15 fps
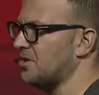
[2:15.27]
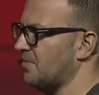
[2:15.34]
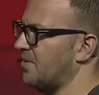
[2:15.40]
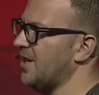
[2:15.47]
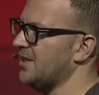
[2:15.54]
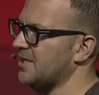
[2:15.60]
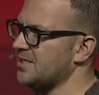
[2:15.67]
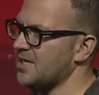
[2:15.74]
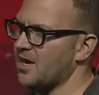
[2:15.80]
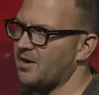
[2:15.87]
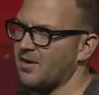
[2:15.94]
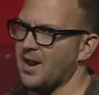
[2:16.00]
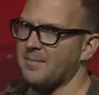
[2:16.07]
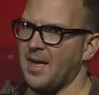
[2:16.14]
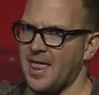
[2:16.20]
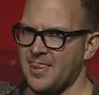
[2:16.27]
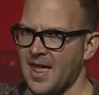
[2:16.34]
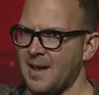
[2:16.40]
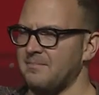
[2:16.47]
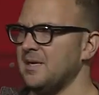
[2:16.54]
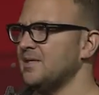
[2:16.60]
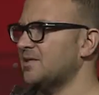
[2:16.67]
to break the DRM, and
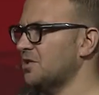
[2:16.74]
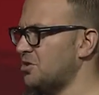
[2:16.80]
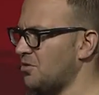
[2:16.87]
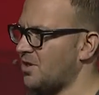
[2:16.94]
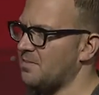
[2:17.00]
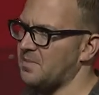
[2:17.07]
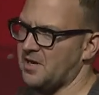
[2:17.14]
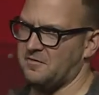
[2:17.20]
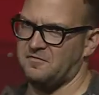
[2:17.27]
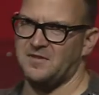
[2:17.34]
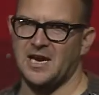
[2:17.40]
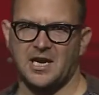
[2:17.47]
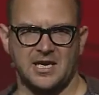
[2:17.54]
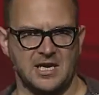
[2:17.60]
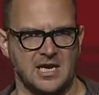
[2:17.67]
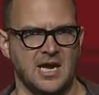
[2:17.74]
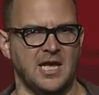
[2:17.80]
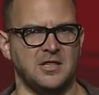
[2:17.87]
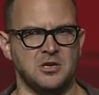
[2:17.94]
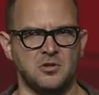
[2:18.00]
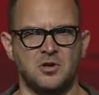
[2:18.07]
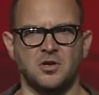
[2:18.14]
that means that you commit a felony
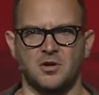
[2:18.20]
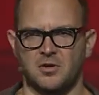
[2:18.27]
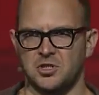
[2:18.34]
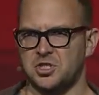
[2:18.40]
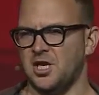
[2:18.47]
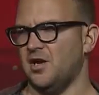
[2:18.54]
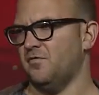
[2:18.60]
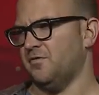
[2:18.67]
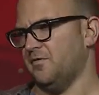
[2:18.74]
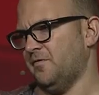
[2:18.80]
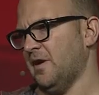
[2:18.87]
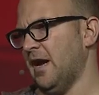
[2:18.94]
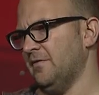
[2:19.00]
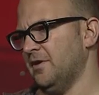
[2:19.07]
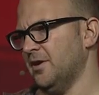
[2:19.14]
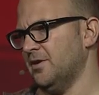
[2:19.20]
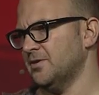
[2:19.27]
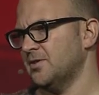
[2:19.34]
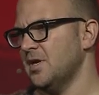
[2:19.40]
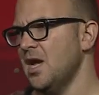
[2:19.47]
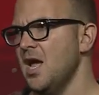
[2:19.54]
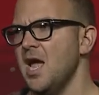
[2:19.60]
and you can go to jail for five
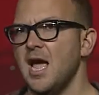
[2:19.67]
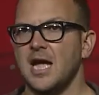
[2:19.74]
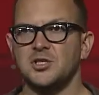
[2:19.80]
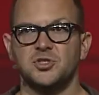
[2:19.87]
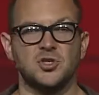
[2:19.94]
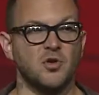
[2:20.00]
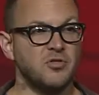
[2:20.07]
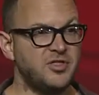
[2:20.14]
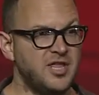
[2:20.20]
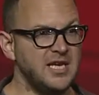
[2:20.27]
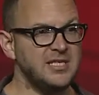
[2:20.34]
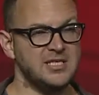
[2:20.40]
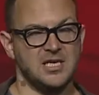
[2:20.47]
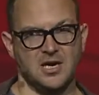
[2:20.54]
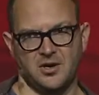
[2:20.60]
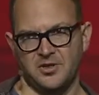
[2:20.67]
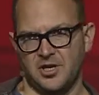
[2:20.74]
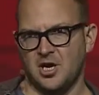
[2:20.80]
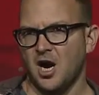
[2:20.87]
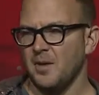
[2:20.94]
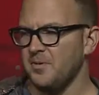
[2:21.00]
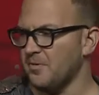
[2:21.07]
years. And so this year, the
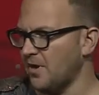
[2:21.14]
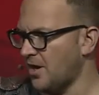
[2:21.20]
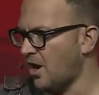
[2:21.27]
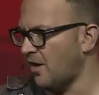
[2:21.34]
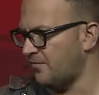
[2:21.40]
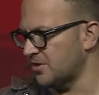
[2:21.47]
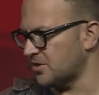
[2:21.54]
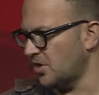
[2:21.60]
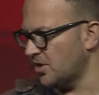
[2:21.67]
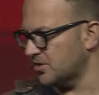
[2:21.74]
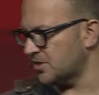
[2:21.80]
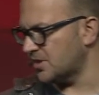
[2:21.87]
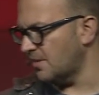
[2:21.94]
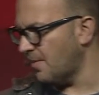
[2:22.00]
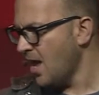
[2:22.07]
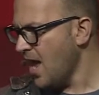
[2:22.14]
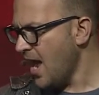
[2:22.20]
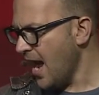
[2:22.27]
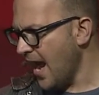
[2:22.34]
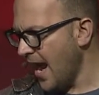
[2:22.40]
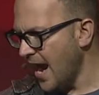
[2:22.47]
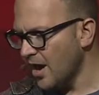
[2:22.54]
Copyright Office heard some
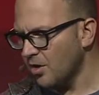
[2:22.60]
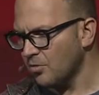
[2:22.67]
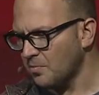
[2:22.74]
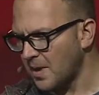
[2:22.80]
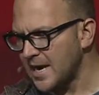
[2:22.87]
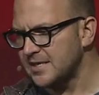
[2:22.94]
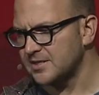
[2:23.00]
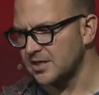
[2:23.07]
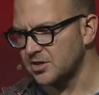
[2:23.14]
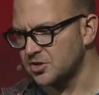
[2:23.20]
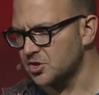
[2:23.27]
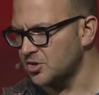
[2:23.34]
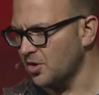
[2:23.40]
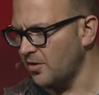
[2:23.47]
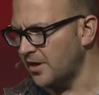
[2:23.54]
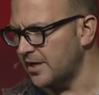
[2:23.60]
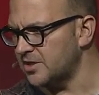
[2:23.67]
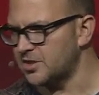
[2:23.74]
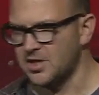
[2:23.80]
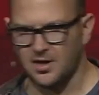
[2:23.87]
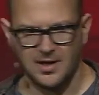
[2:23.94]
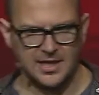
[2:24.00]
hair raising
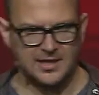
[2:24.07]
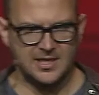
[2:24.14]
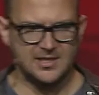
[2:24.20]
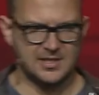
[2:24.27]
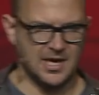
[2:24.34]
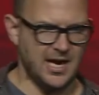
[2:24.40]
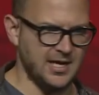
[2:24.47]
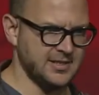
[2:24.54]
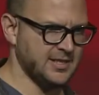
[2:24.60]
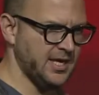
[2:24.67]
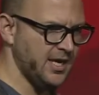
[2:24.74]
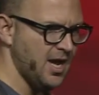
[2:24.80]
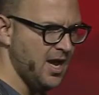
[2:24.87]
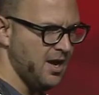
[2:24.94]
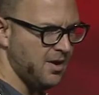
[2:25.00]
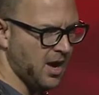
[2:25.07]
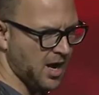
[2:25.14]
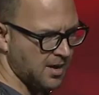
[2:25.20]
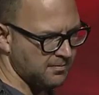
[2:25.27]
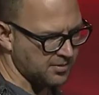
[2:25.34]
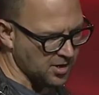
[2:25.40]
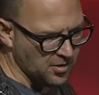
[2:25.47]
stories, you know, like these guys. They
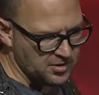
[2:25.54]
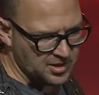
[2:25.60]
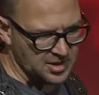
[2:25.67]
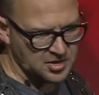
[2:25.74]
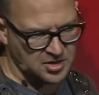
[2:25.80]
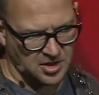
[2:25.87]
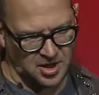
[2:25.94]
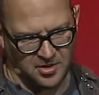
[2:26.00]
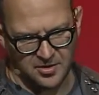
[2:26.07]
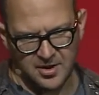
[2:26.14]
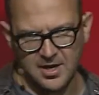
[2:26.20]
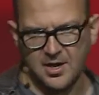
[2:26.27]
uh, broke the security